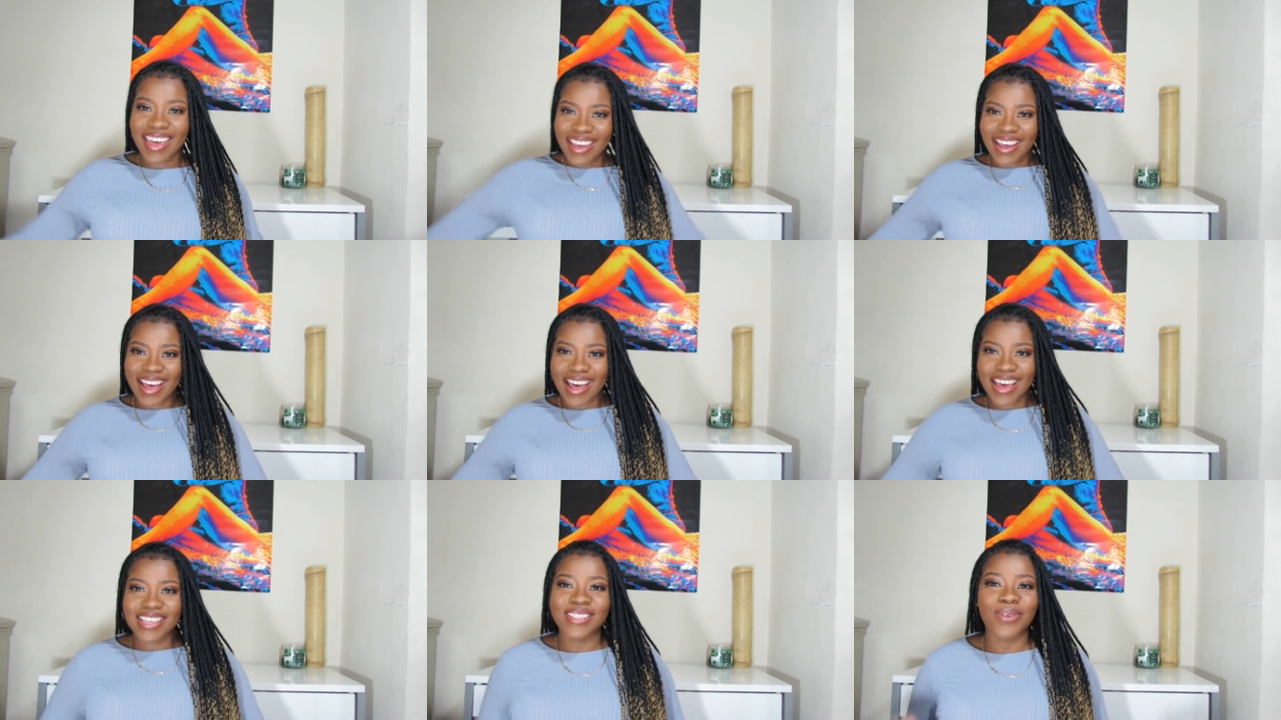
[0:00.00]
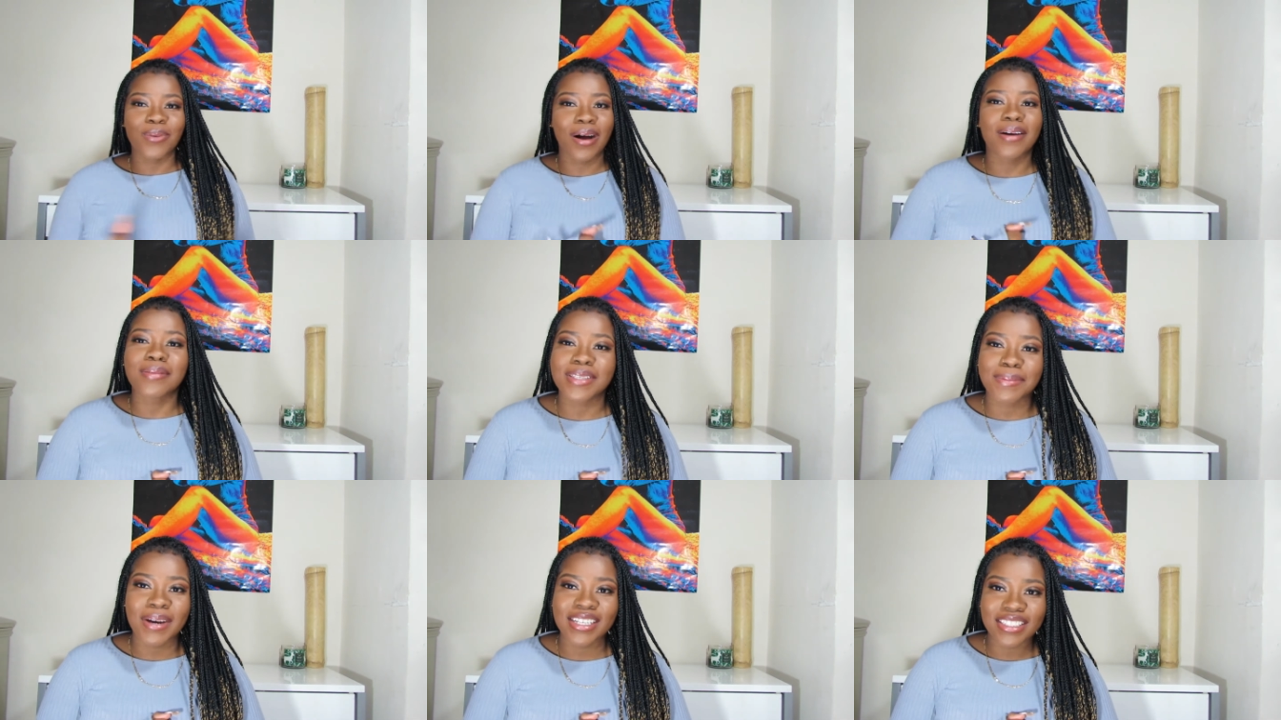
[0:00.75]
Hey guys, welcome
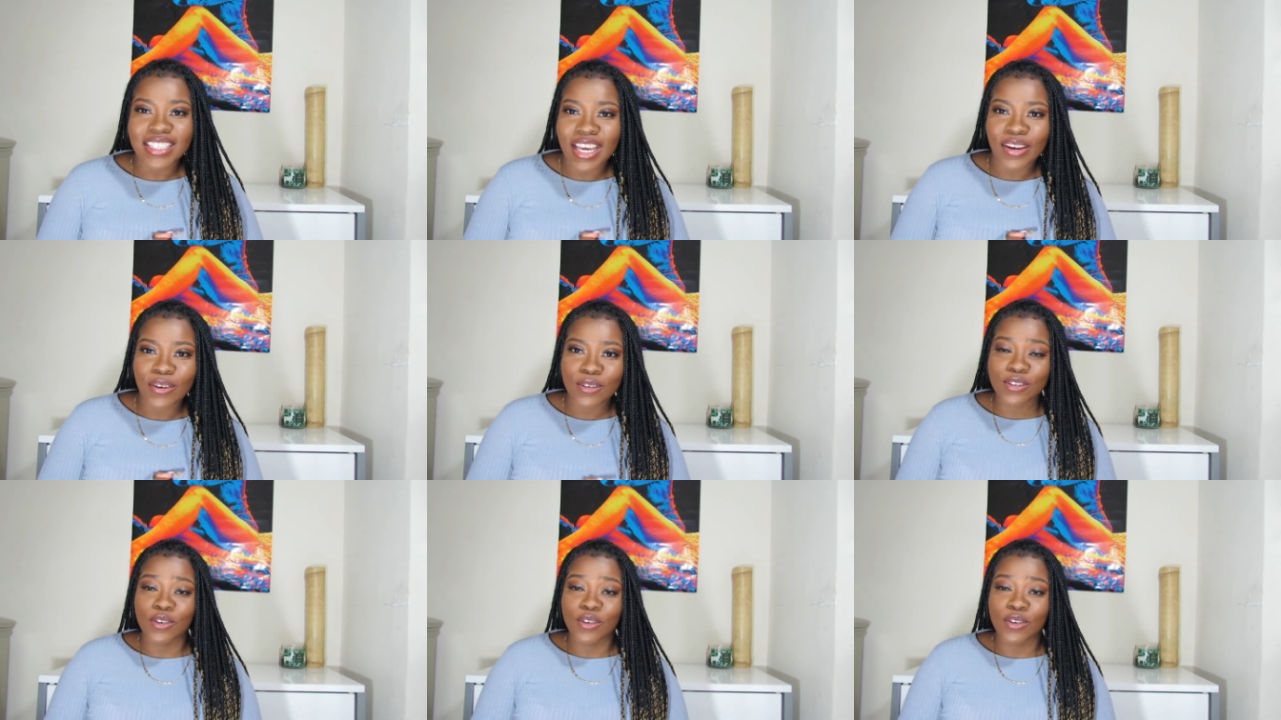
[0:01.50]
to my channel.